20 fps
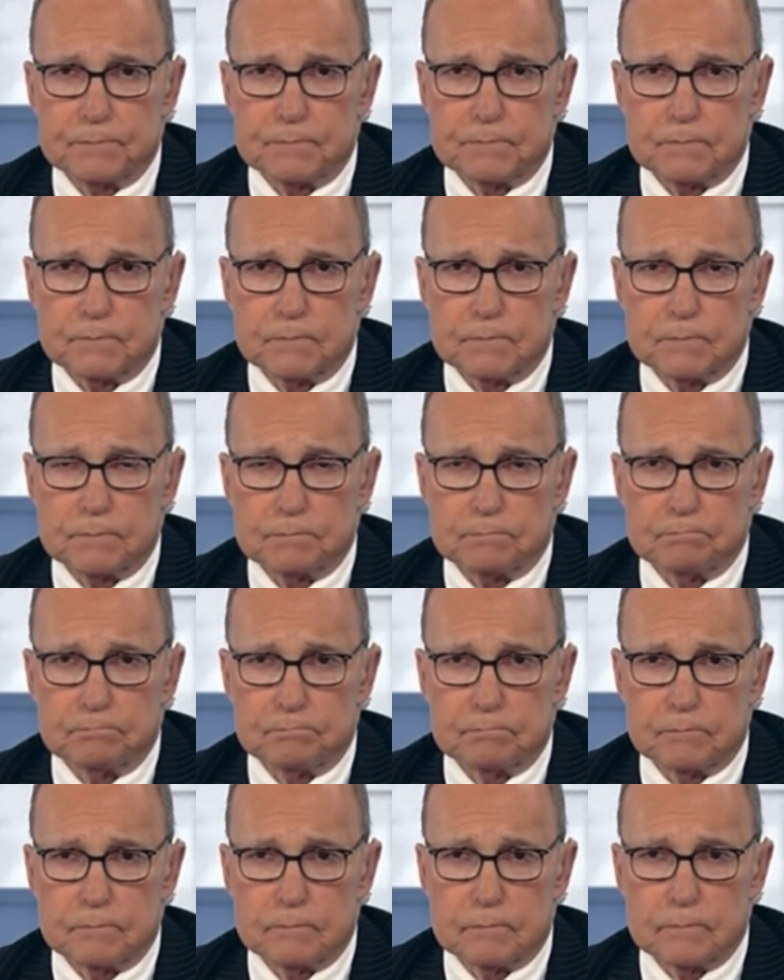
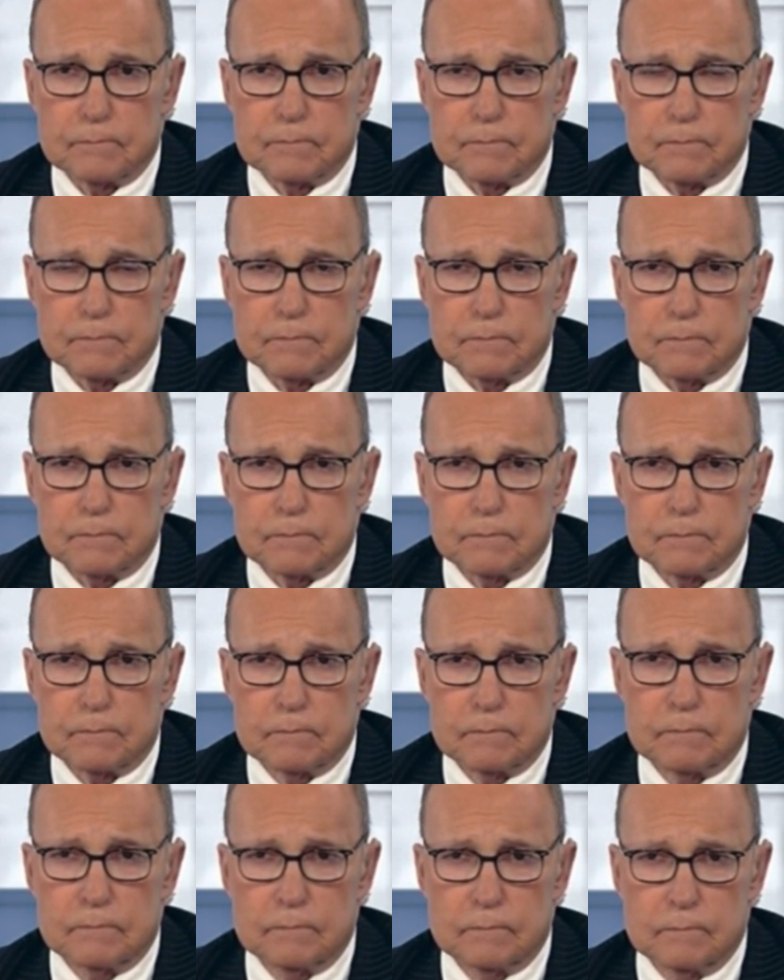
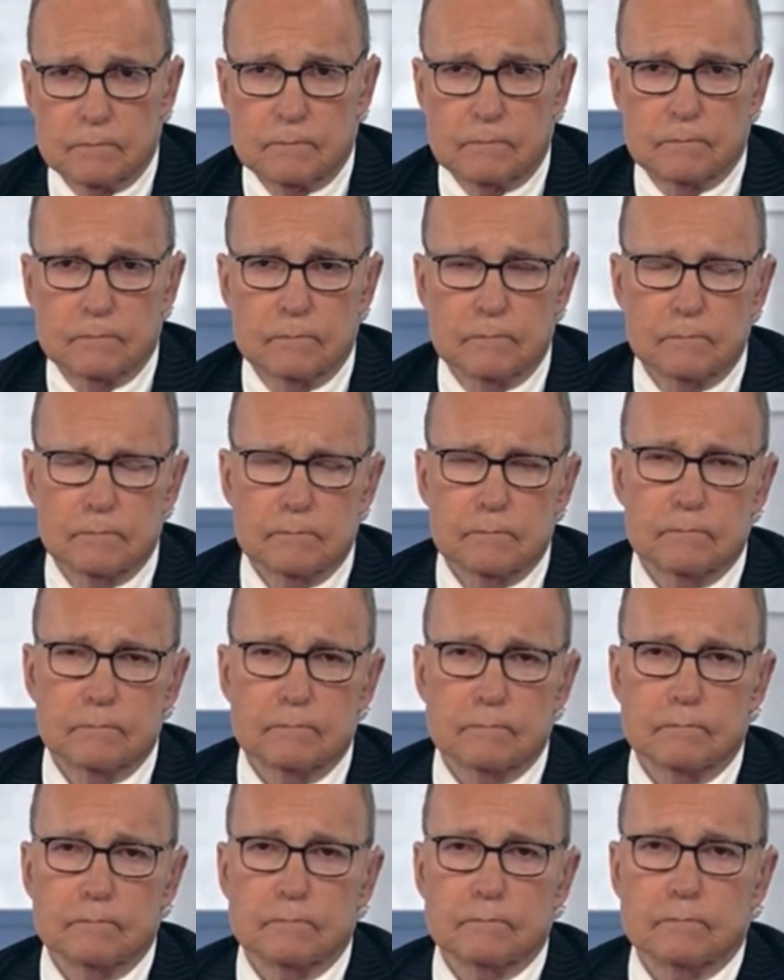
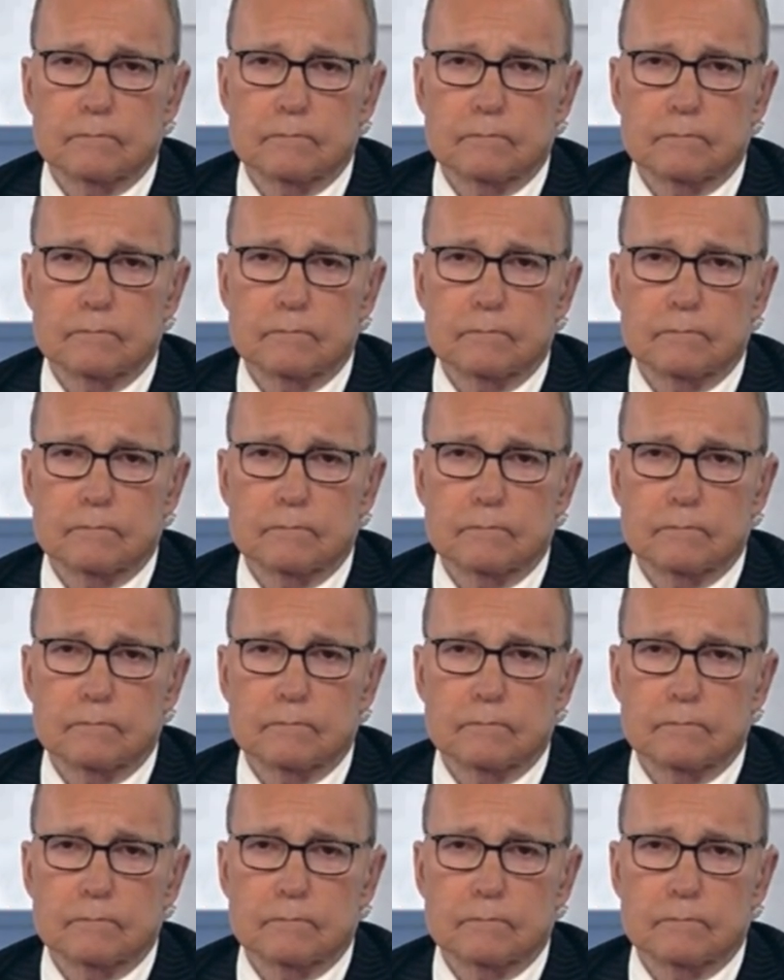(silent)